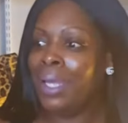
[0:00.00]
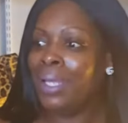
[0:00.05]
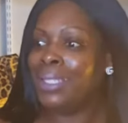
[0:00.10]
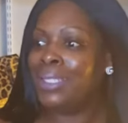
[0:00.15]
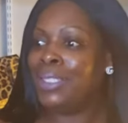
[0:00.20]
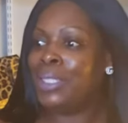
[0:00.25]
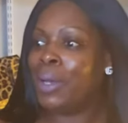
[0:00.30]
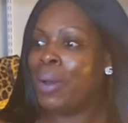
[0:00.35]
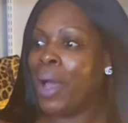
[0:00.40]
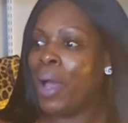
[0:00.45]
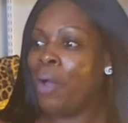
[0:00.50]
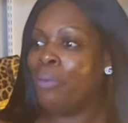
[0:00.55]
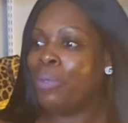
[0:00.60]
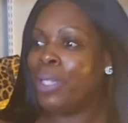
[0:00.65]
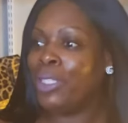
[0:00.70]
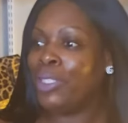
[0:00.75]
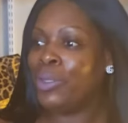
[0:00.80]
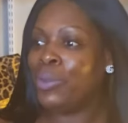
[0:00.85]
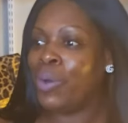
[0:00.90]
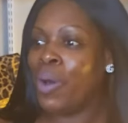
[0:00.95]
So I hope
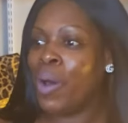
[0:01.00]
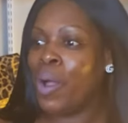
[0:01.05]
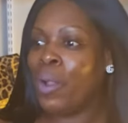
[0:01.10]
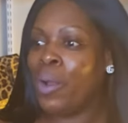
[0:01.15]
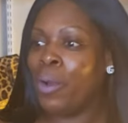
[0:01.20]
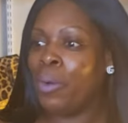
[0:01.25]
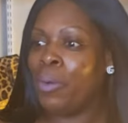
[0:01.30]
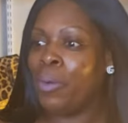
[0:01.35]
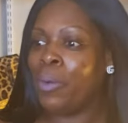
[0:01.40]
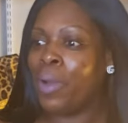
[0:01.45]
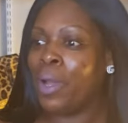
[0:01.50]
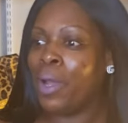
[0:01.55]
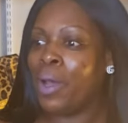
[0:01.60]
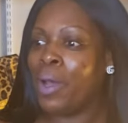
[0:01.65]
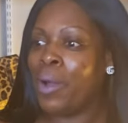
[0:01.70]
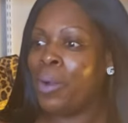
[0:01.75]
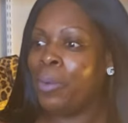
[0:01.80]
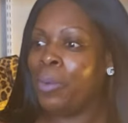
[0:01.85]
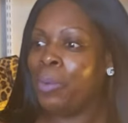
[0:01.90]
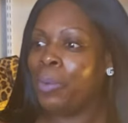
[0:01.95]
that you all are
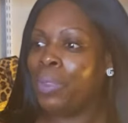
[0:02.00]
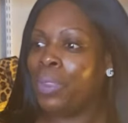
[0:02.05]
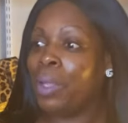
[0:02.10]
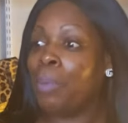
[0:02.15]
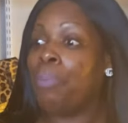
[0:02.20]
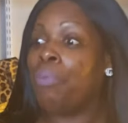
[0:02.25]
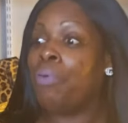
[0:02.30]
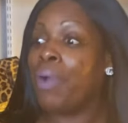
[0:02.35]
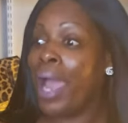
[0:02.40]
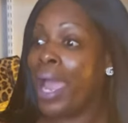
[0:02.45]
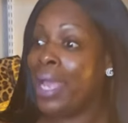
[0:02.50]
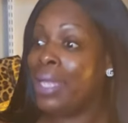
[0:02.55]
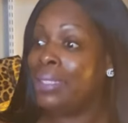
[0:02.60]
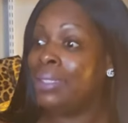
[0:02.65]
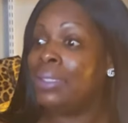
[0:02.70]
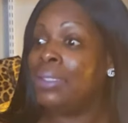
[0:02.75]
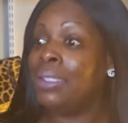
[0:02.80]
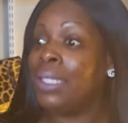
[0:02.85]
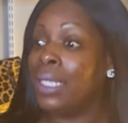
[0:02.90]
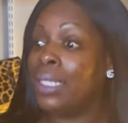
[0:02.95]
well. The
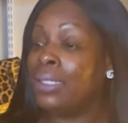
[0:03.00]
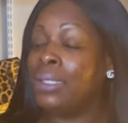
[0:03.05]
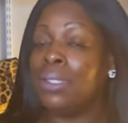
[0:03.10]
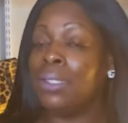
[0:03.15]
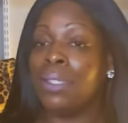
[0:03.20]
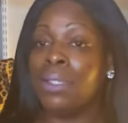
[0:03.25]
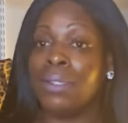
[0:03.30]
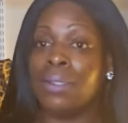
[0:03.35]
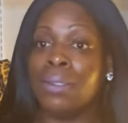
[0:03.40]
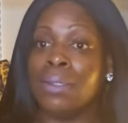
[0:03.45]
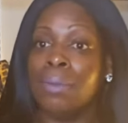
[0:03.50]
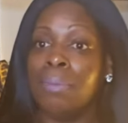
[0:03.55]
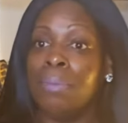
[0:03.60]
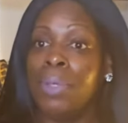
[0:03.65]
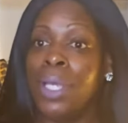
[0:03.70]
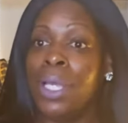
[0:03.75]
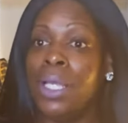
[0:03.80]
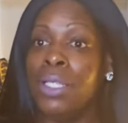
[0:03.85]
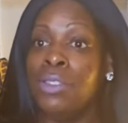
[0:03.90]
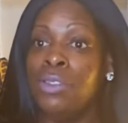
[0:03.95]
price, listen.
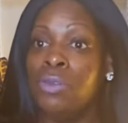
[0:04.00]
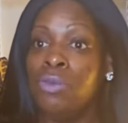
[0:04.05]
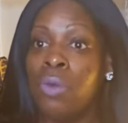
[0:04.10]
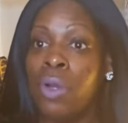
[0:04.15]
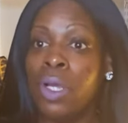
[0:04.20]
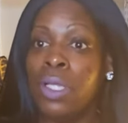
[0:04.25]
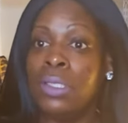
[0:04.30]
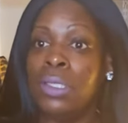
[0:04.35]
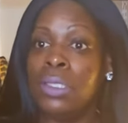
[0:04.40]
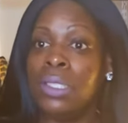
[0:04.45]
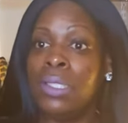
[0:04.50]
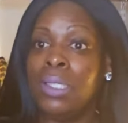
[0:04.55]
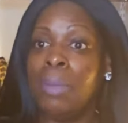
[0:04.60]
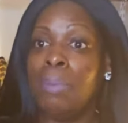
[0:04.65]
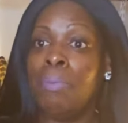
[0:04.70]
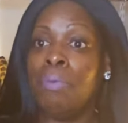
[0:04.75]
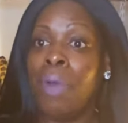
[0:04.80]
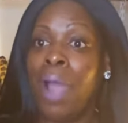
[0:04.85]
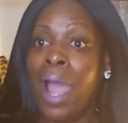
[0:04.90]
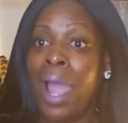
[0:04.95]
P&T Raw said, the
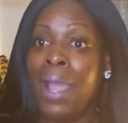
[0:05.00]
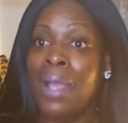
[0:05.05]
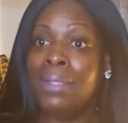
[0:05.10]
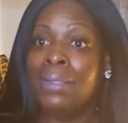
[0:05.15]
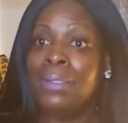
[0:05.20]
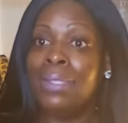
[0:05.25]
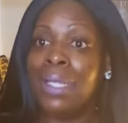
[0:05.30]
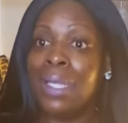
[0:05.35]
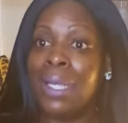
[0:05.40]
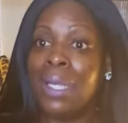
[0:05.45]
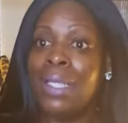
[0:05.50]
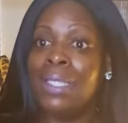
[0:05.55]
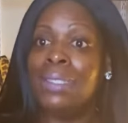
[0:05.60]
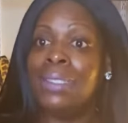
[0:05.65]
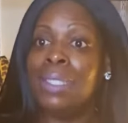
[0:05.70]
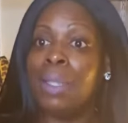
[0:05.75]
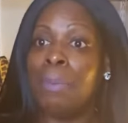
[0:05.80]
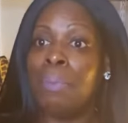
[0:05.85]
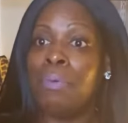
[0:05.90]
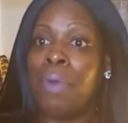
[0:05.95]
price is
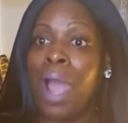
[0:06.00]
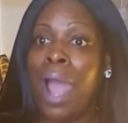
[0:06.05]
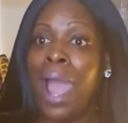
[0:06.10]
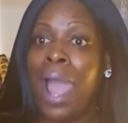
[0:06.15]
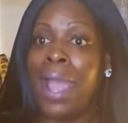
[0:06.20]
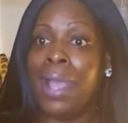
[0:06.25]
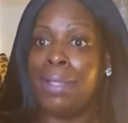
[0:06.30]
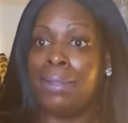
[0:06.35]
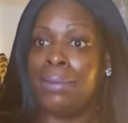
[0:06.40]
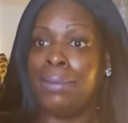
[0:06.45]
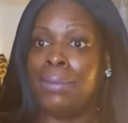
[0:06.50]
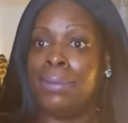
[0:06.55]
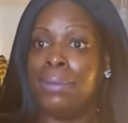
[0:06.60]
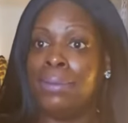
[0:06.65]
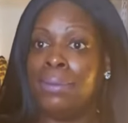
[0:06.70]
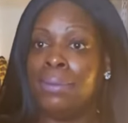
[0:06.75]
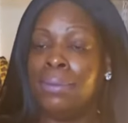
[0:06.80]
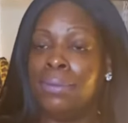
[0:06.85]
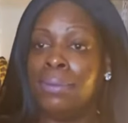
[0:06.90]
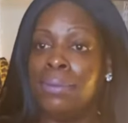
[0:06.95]
the price.
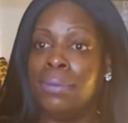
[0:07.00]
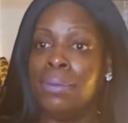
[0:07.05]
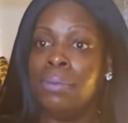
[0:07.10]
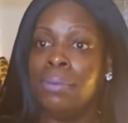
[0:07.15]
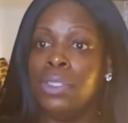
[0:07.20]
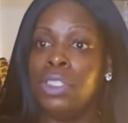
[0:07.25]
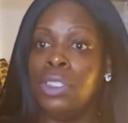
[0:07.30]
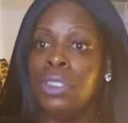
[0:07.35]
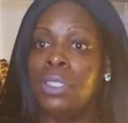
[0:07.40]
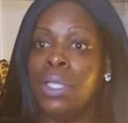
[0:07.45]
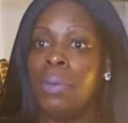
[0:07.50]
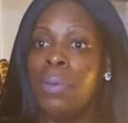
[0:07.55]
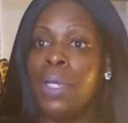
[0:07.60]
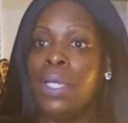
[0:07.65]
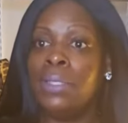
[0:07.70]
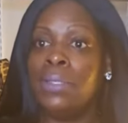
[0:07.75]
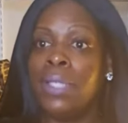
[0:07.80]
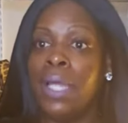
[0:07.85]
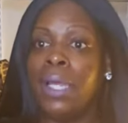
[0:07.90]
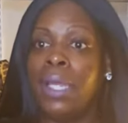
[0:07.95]
Which is a
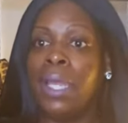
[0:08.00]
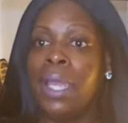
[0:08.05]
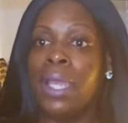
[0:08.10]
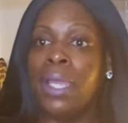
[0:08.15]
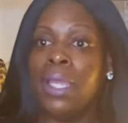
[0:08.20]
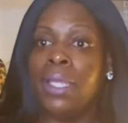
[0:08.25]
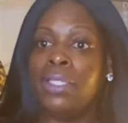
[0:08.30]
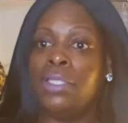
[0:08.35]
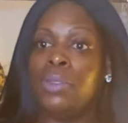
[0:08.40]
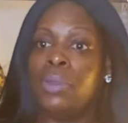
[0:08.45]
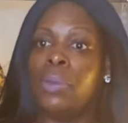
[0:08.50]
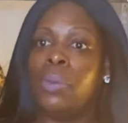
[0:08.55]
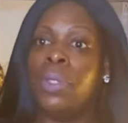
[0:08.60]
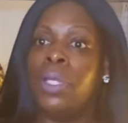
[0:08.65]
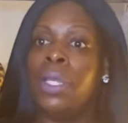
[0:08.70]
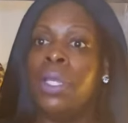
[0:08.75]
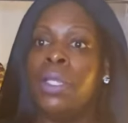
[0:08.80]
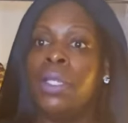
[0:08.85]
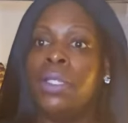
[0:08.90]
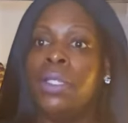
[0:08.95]
way I said, I can't get to
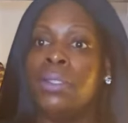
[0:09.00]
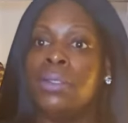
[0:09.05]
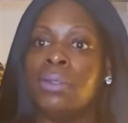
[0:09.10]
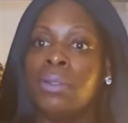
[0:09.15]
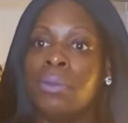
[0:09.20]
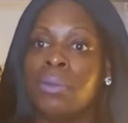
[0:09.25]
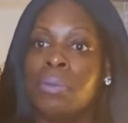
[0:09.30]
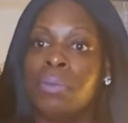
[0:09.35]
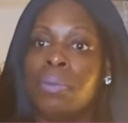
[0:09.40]
it. It is.